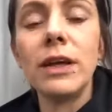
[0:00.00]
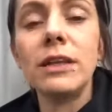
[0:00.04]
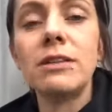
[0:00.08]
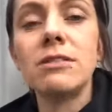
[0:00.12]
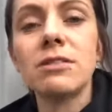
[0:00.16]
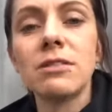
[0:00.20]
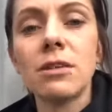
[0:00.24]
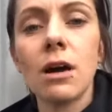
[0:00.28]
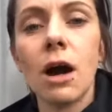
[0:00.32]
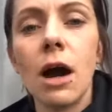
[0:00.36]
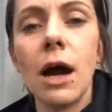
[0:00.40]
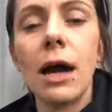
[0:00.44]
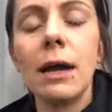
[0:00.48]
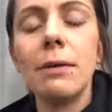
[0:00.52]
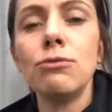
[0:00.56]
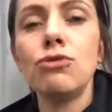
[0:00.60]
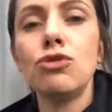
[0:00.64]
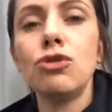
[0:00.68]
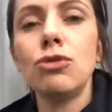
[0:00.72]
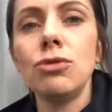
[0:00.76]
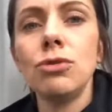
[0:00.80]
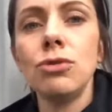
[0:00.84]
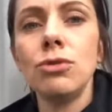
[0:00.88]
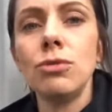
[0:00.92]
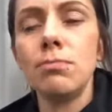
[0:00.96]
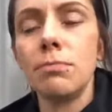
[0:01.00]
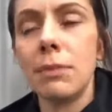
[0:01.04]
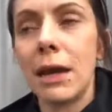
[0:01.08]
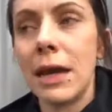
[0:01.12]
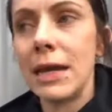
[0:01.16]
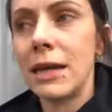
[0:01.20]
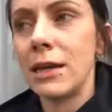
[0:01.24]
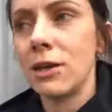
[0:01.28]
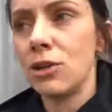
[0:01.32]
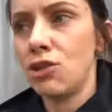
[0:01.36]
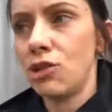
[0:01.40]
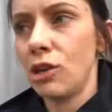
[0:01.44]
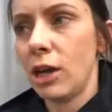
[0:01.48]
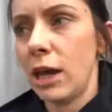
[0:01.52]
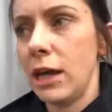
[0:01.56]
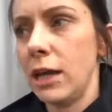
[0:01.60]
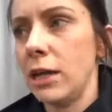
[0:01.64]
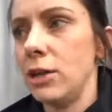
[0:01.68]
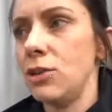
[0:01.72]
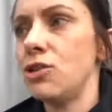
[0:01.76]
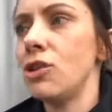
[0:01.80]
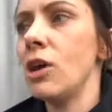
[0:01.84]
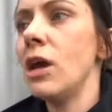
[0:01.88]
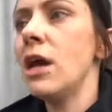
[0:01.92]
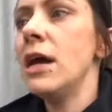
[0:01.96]
It's time to make a
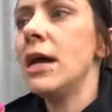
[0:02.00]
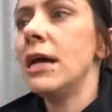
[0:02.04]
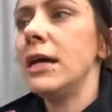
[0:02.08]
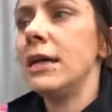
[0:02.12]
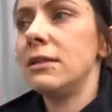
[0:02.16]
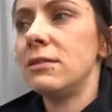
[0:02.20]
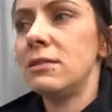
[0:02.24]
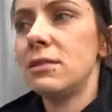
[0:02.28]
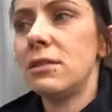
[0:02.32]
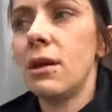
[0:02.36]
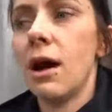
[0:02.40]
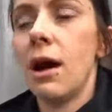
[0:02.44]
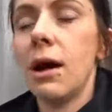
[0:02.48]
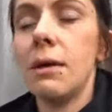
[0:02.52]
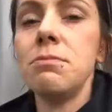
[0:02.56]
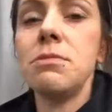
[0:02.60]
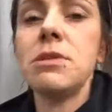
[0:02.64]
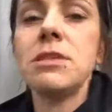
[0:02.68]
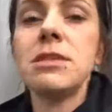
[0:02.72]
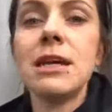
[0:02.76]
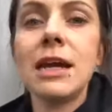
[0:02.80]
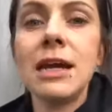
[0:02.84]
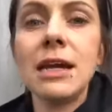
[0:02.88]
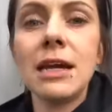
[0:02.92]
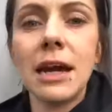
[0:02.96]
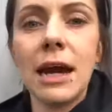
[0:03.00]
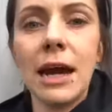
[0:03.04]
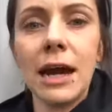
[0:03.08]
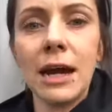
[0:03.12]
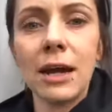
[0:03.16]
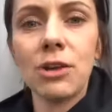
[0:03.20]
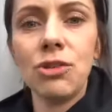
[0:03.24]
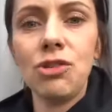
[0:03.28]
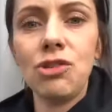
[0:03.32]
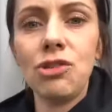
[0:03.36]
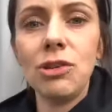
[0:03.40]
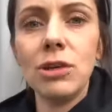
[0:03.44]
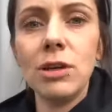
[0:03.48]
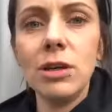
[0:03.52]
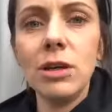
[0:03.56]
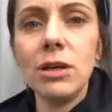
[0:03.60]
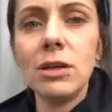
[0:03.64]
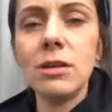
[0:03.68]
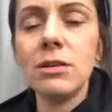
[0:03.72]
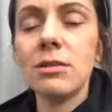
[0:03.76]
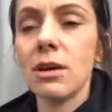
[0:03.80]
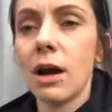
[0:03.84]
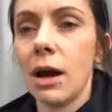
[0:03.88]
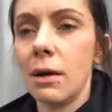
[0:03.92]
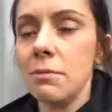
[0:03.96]
change. It's time to take
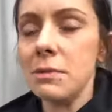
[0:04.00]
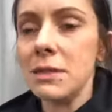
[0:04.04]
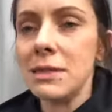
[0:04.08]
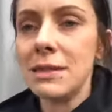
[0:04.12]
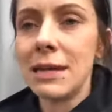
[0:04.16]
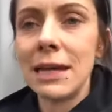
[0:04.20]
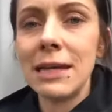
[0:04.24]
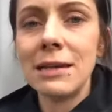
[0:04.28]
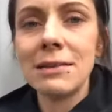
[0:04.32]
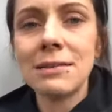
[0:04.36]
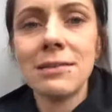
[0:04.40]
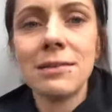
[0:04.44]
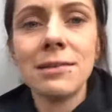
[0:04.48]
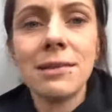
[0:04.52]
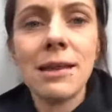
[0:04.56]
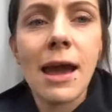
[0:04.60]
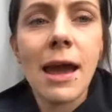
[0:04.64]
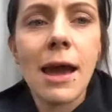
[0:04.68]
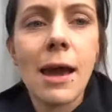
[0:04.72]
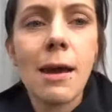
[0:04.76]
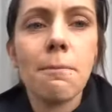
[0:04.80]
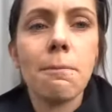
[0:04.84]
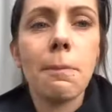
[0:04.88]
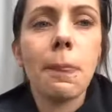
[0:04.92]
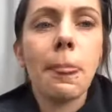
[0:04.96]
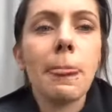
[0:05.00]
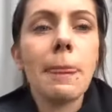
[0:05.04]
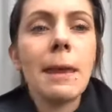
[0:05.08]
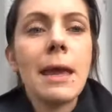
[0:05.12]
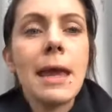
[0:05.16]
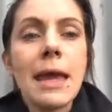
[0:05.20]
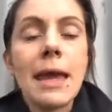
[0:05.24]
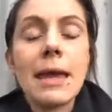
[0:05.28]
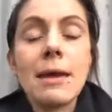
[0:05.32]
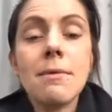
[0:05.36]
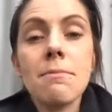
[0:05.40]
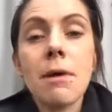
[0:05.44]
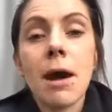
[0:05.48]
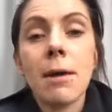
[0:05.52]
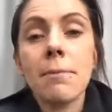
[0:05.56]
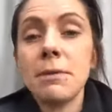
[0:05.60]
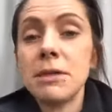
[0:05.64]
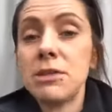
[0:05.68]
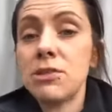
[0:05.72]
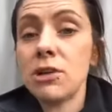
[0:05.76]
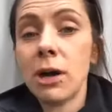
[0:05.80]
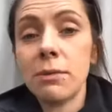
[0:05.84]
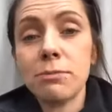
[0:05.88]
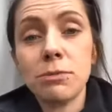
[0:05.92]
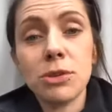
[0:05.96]
action, time to take a step. It might
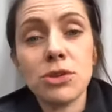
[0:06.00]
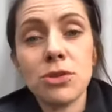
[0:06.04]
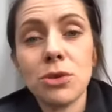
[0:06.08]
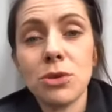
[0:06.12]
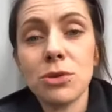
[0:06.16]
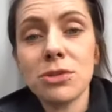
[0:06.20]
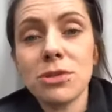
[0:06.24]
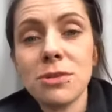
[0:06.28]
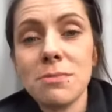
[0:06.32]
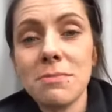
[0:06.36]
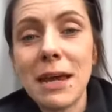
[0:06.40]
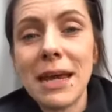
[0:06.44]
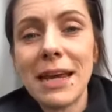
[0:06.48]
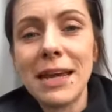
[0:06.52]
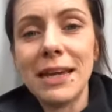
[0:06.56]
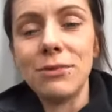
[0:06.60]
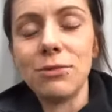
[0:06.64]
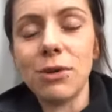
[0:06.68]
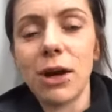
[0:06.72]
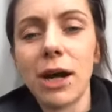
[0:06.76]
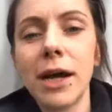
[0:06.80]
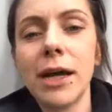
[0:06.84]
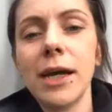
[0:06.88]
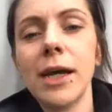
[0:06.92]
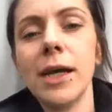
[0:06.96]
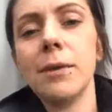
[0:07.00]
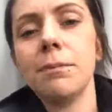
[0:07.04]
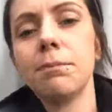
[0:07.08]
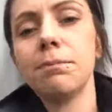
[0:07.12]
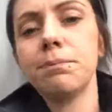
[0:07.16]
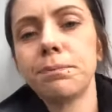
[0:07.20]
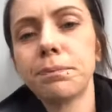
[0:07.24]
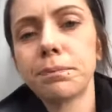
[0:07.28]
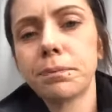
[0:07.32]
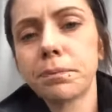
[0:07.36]
be time to talk to me, right?